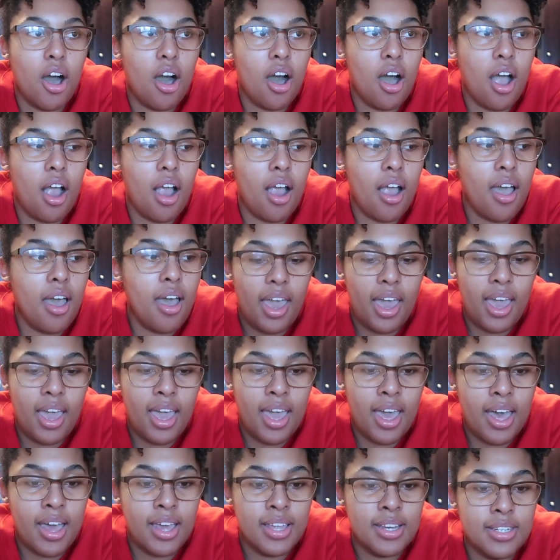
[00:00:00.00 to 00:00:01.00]
car.
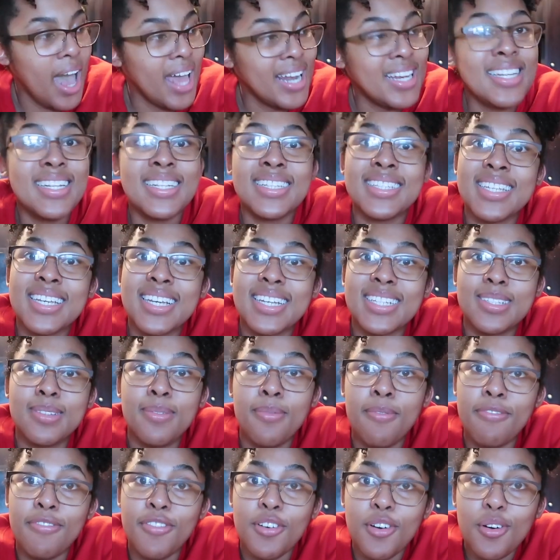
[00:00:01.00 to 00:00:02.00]
And I needed to get
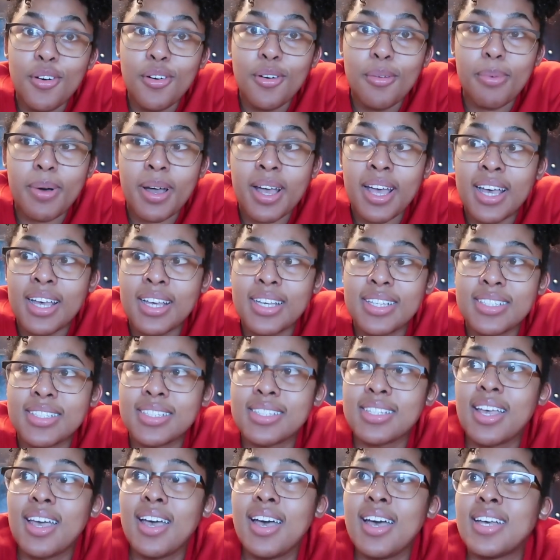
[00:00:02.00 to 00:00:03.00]
some food because
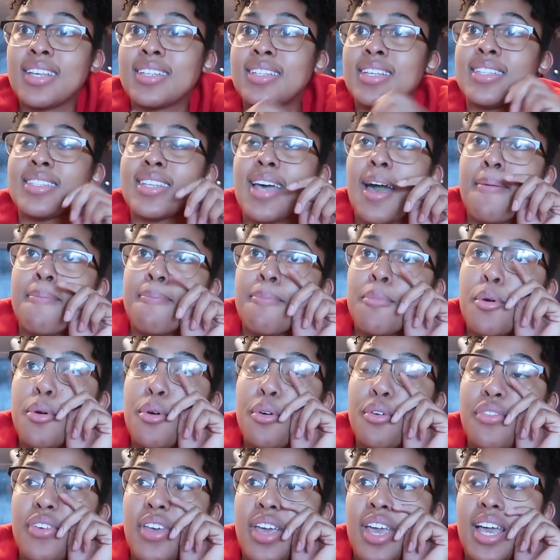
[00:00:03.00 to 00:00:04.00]
since I'm
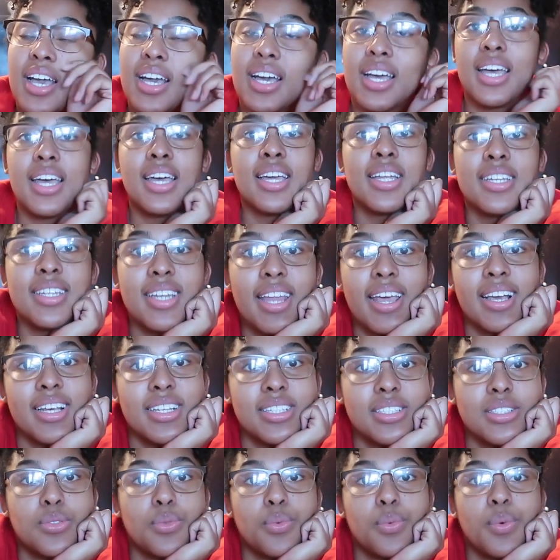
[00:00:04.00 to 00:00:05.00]
moving
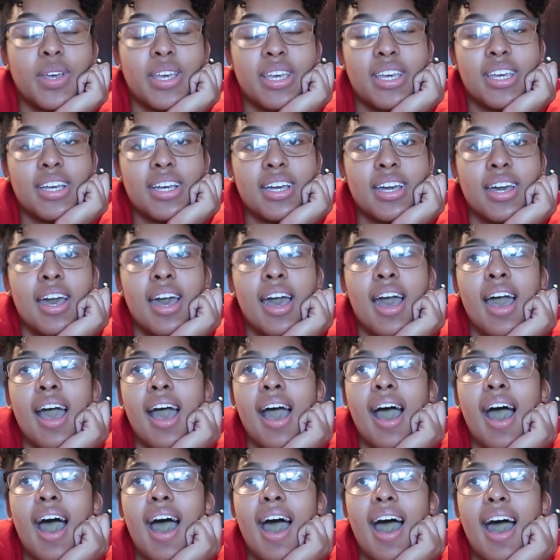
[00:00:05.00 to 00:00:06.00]
next week,
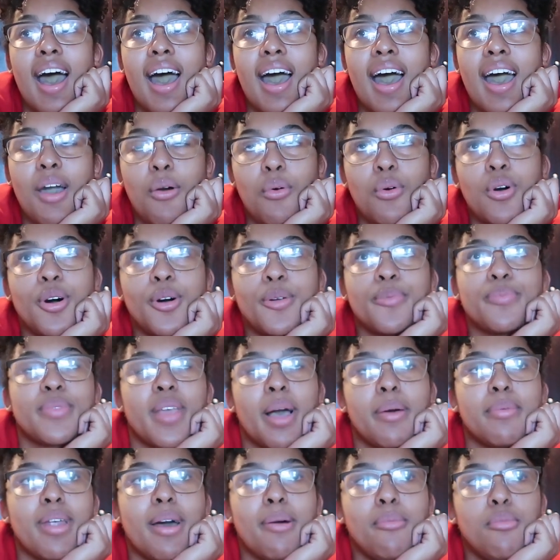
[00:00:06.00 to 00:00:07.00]

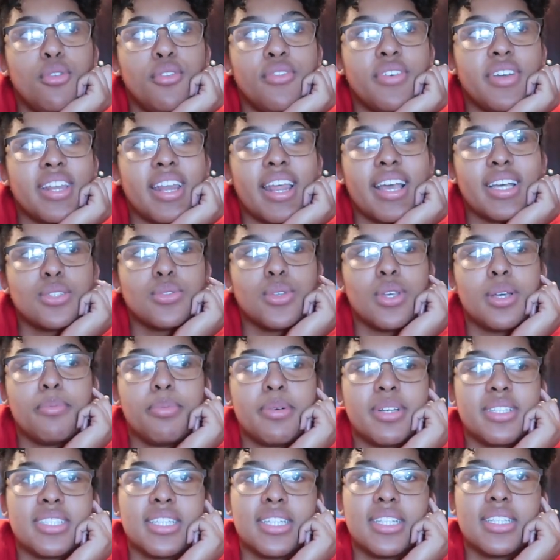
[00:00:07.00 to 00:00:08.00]
I'm not moving next week,
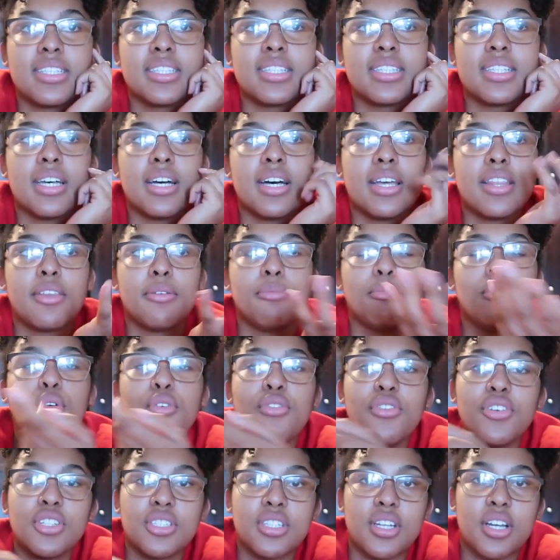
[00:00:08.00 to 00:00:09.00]
but since the
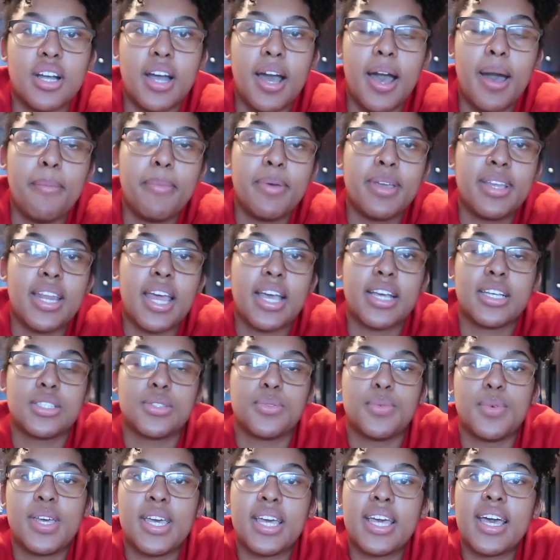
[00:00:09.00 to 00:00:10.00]
movers are coming
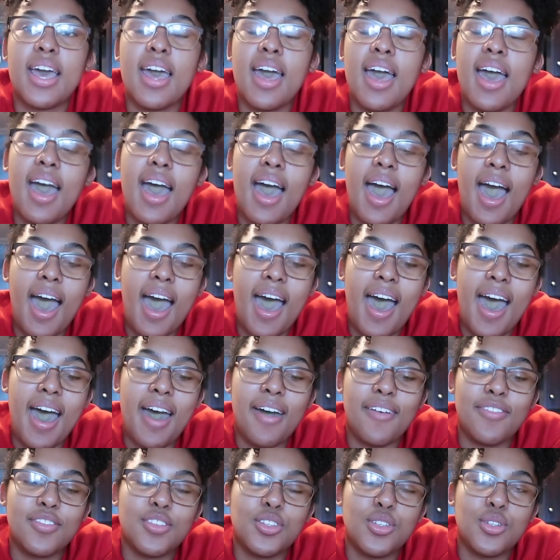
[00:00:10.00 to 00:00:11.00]
next week, I
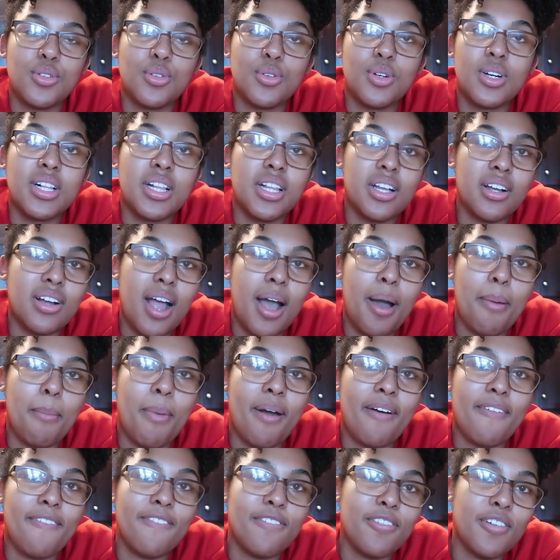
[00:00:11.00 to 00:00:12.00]
have to clear out
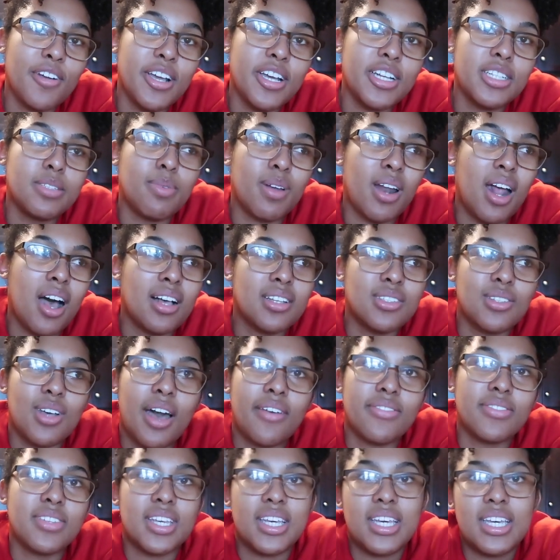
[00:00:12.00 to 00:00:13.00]
my fridge, but I also
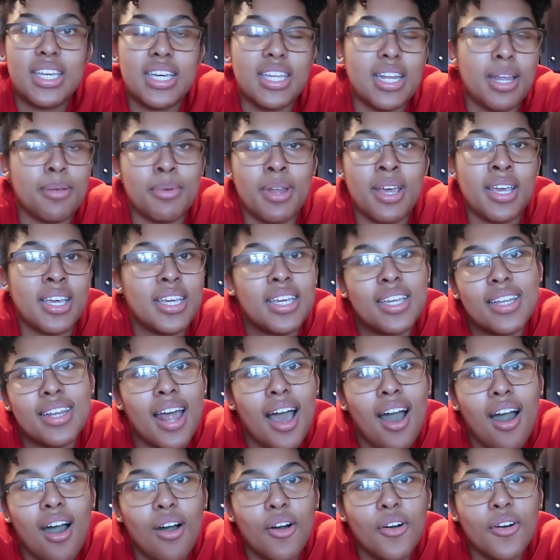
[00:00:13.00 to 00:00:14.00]
have to eat, and I'm not eating
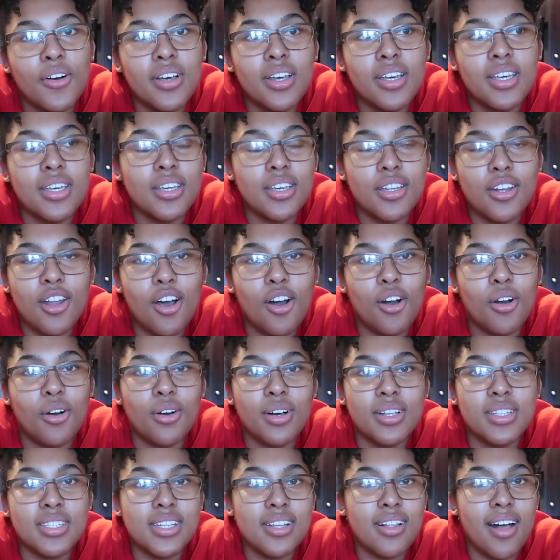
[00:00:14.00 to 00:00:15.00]
out, you
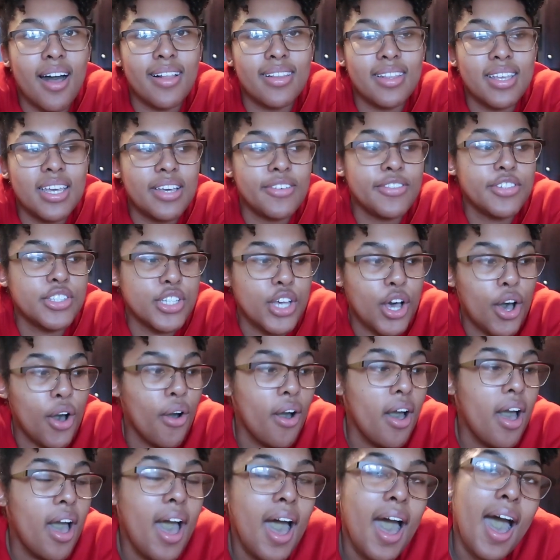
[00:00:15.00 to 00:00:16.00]
know, until I leave.
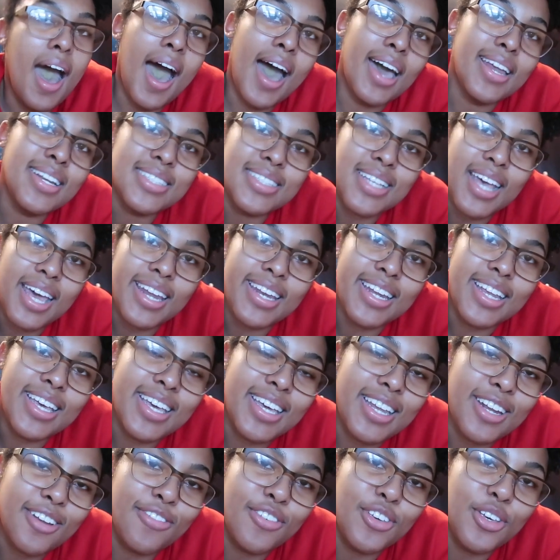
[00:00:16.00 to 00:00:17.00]
So I decided to
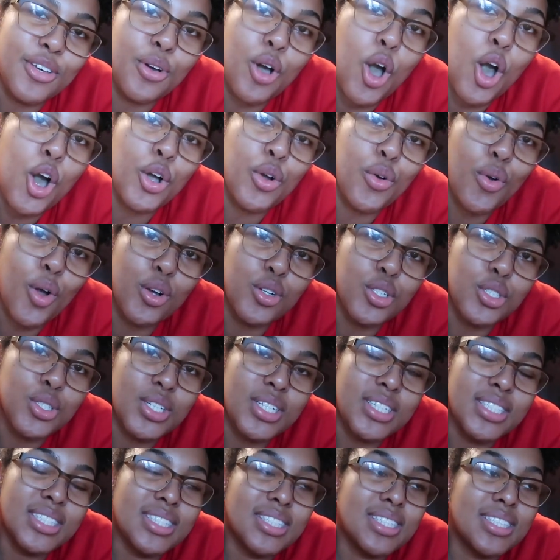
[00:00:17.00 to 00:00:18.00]
get a few
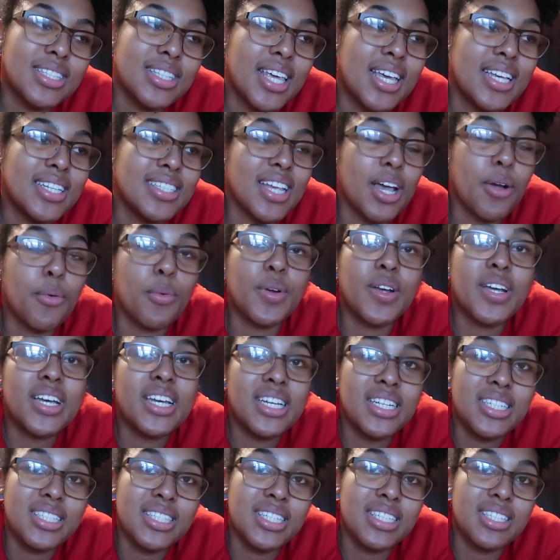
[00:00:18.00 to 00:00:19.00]
groceries, things that were
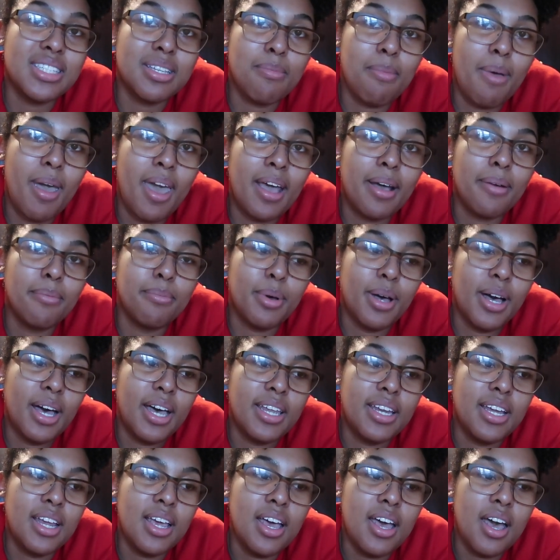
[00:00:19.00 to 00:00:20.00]
easy to make,
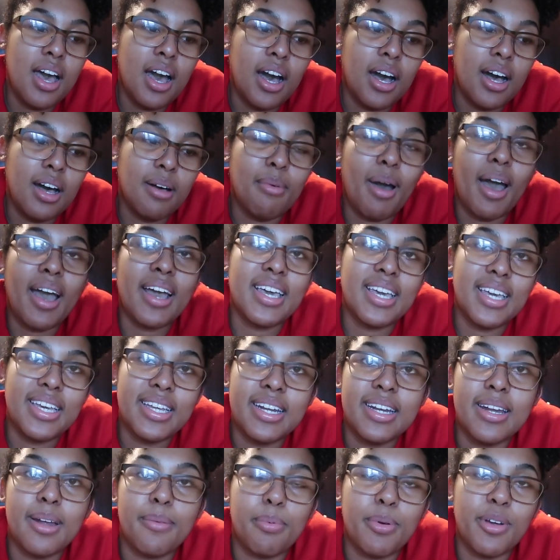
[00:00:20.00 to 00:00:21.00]
but I could
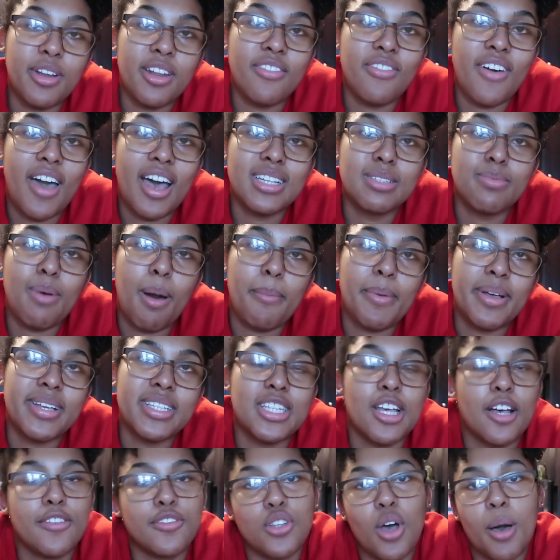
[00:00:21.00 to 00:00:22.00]
eat it up pretty fast by
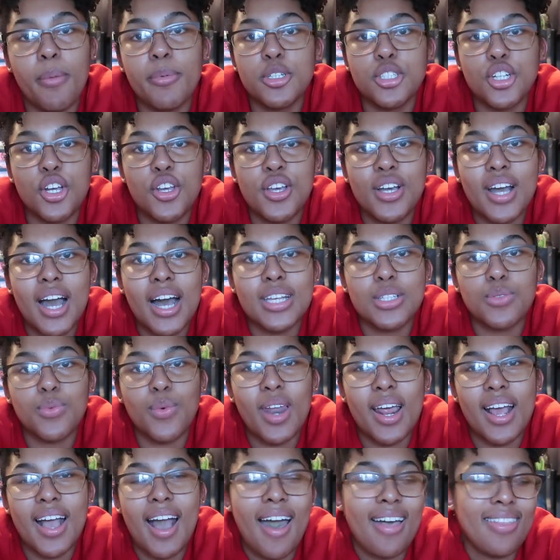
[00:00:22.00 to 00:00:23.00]
myself. So I'm gonna show you guys
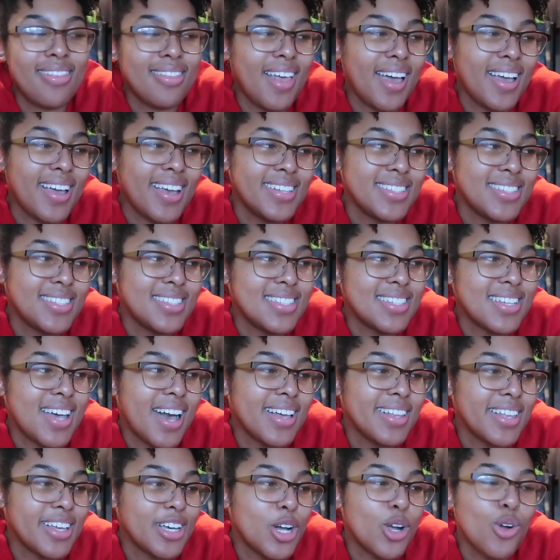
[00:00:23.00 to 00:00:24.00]
what I got. I guess it's
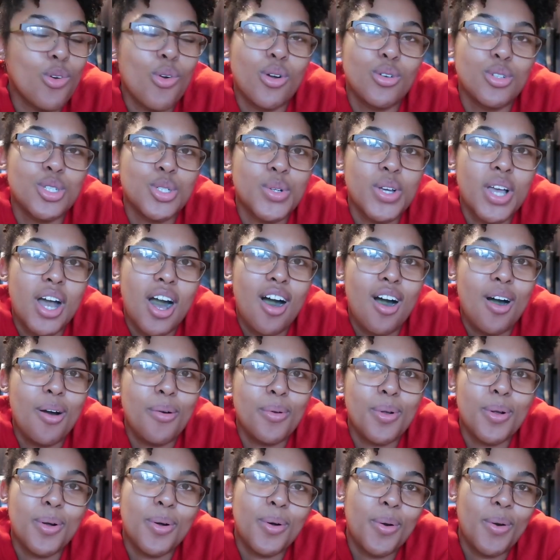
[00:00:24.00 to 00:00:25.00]
kind of like a grocery
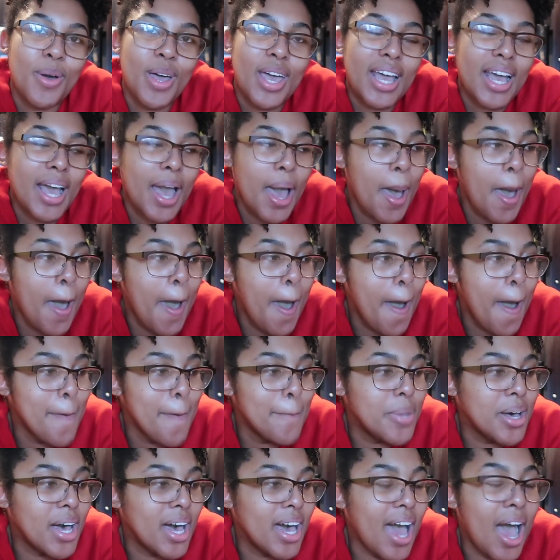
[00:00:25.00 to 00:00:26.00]
haul real quick,
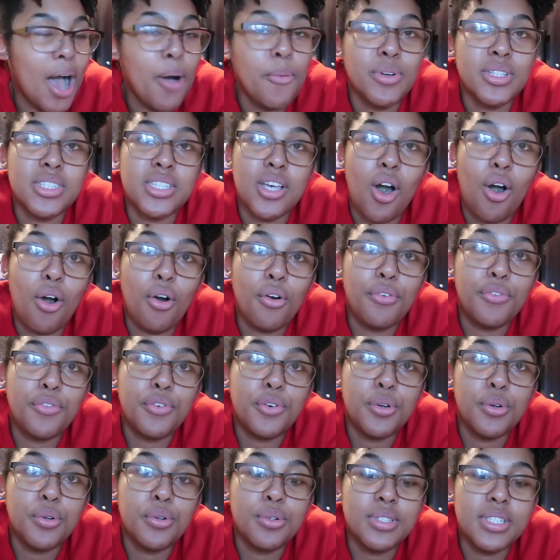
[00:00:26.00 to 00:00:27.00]
but I went to Whole
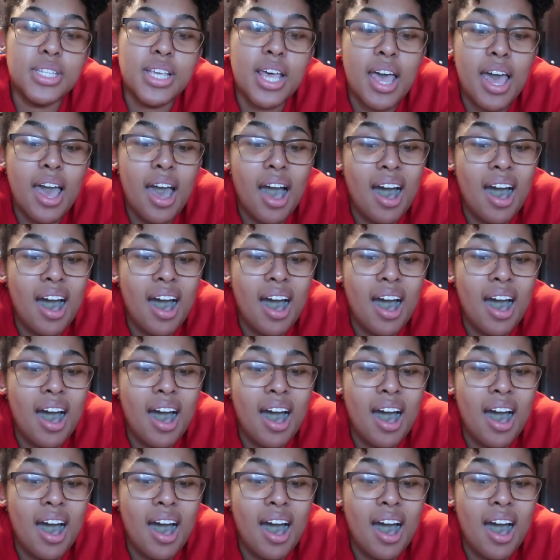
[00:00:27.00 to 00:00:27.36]
Foods.